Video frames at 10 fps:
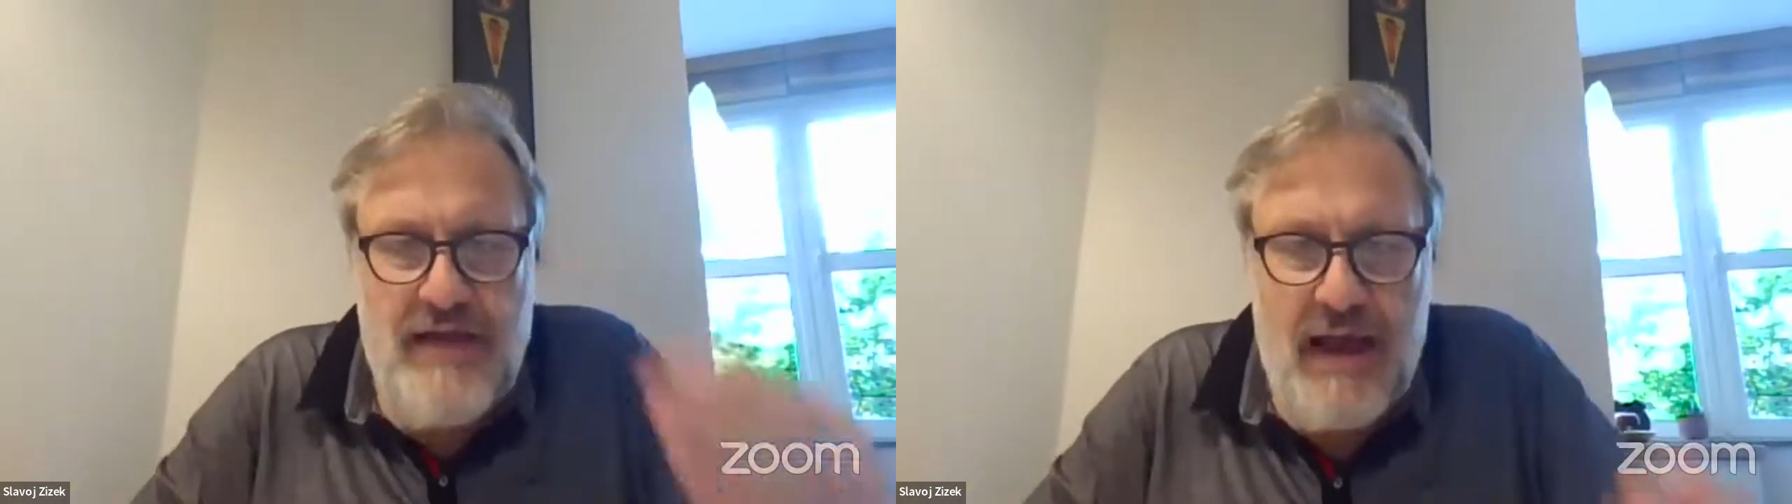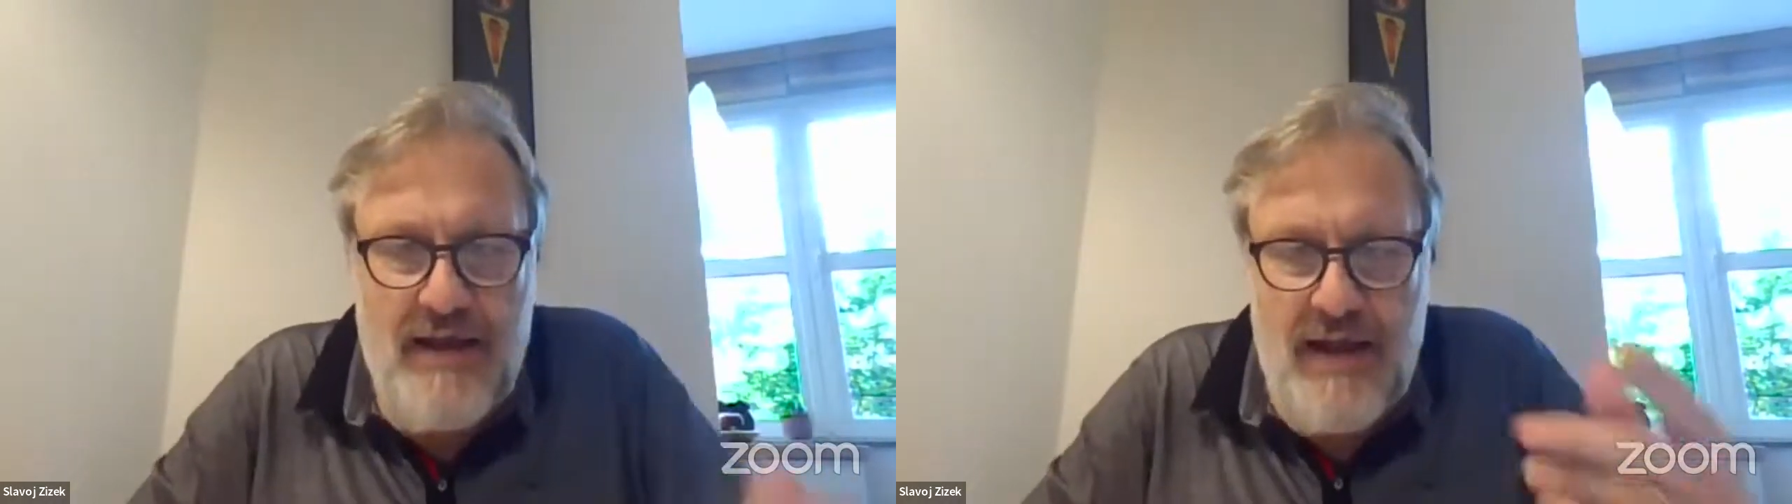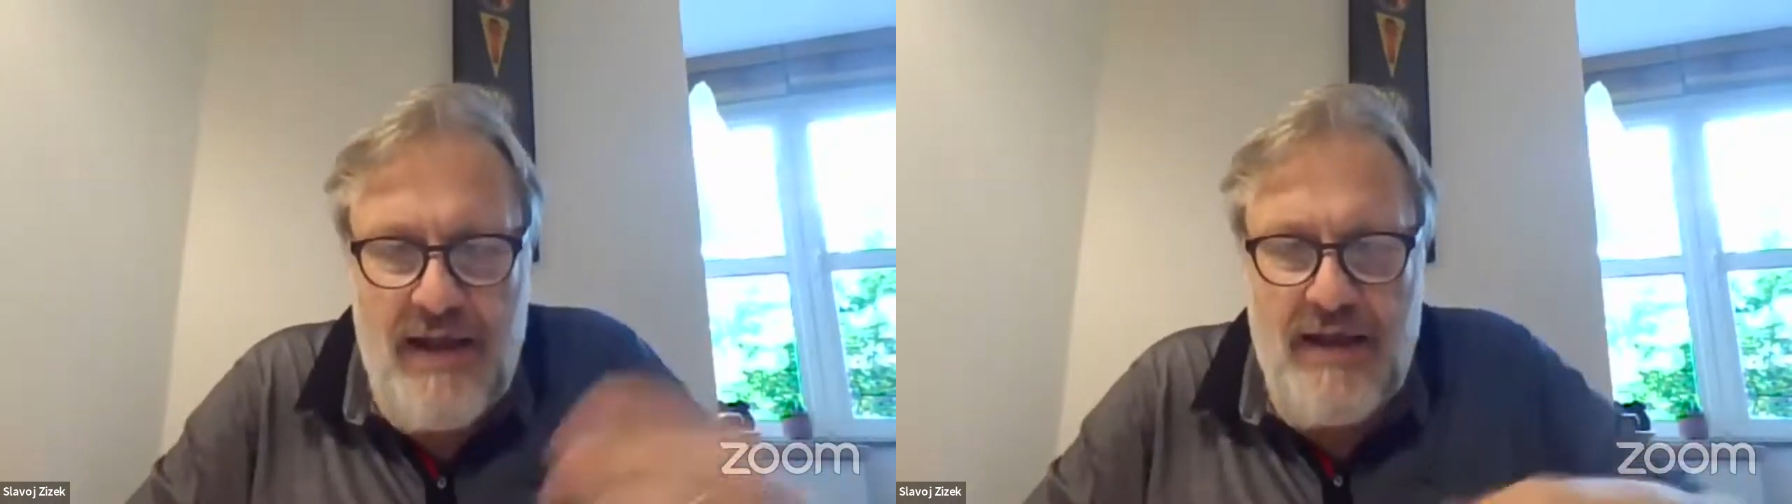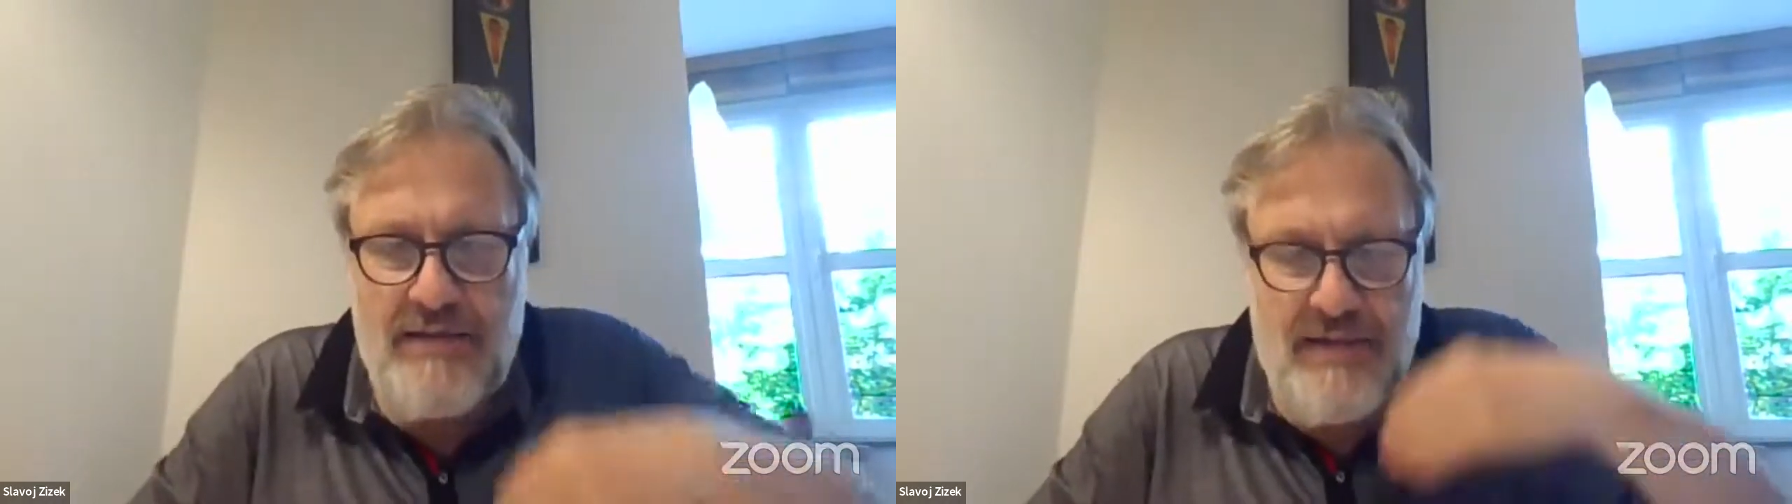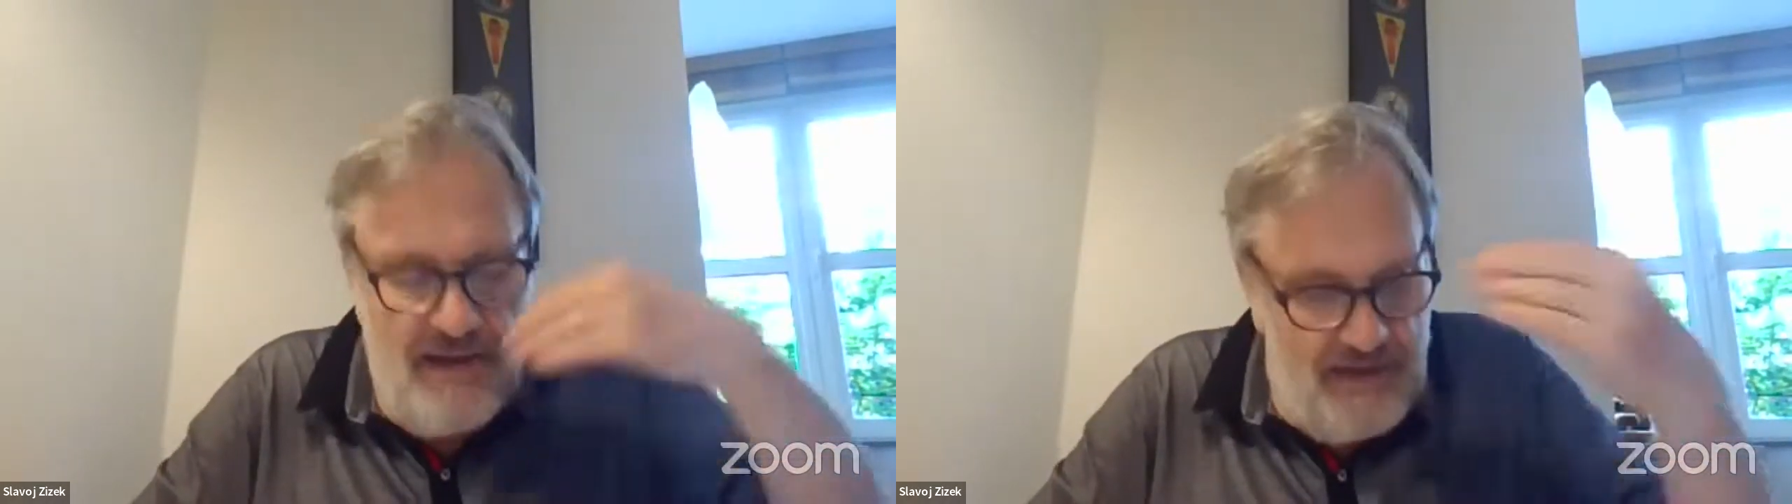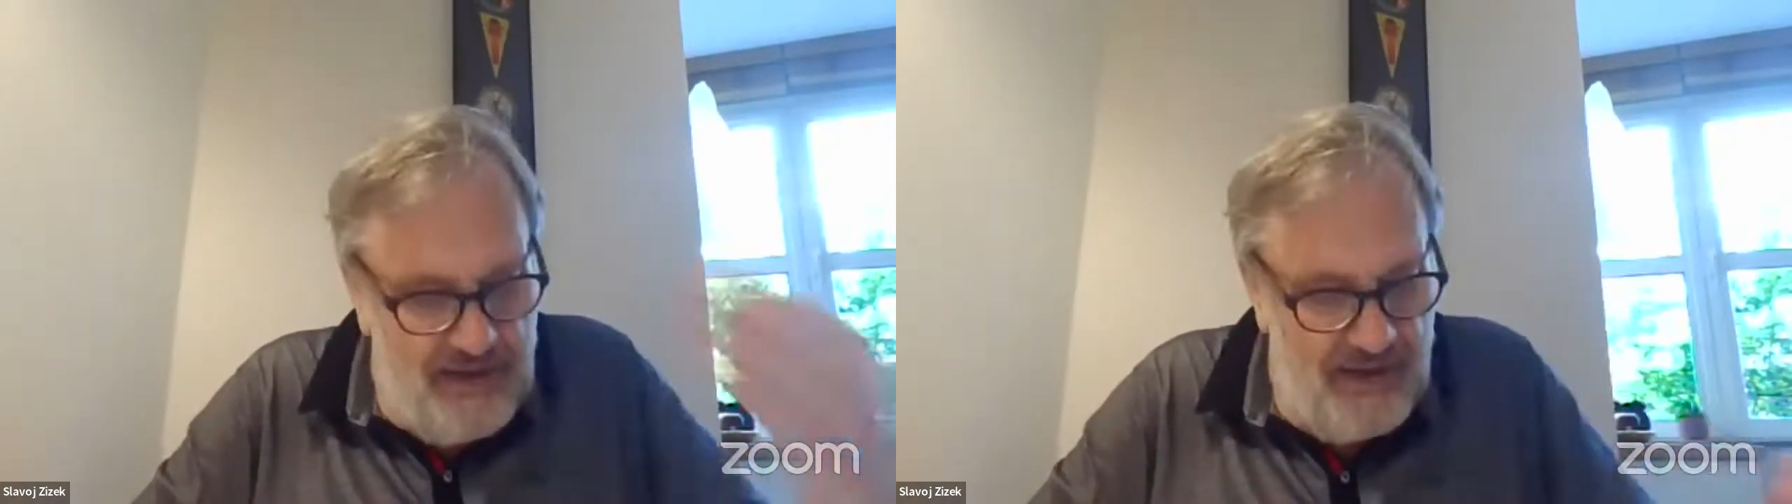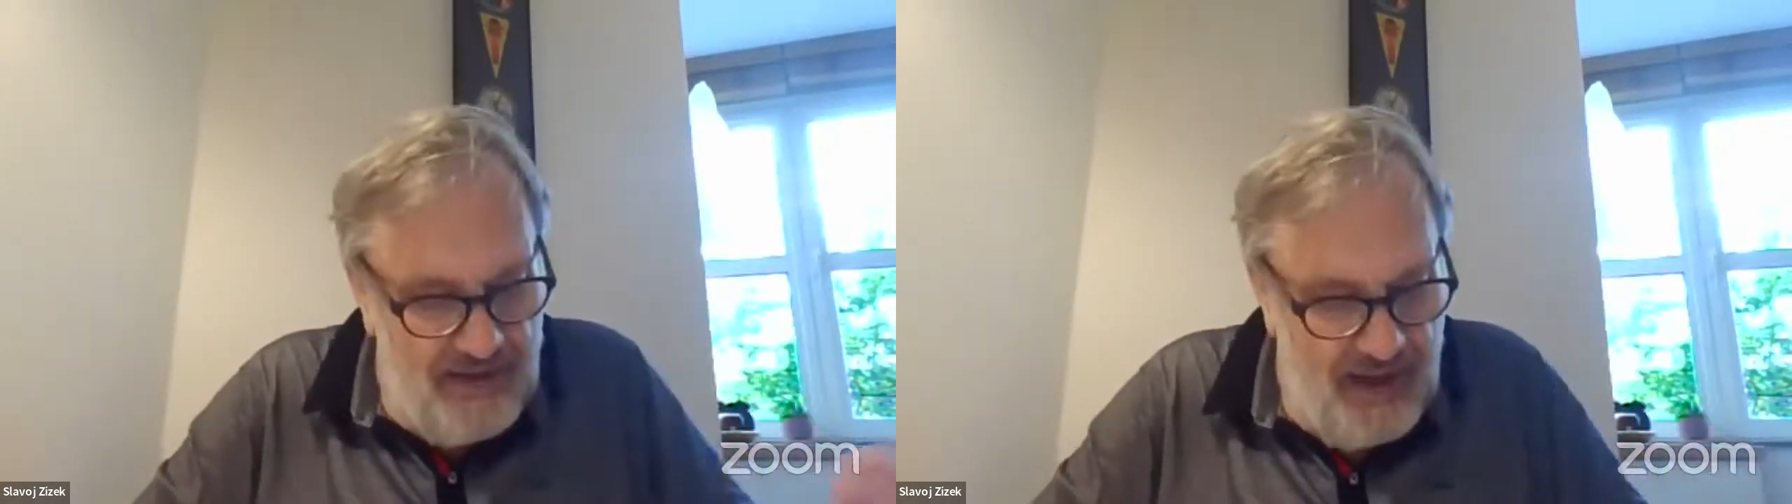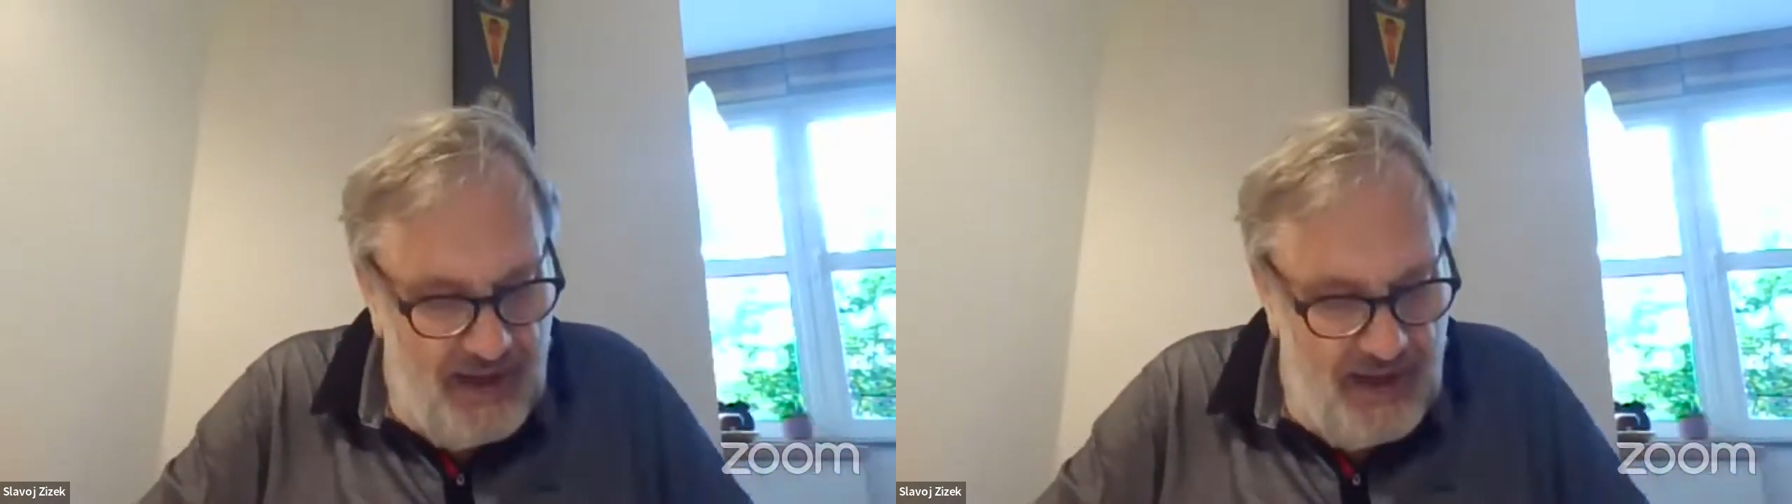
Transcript: he directly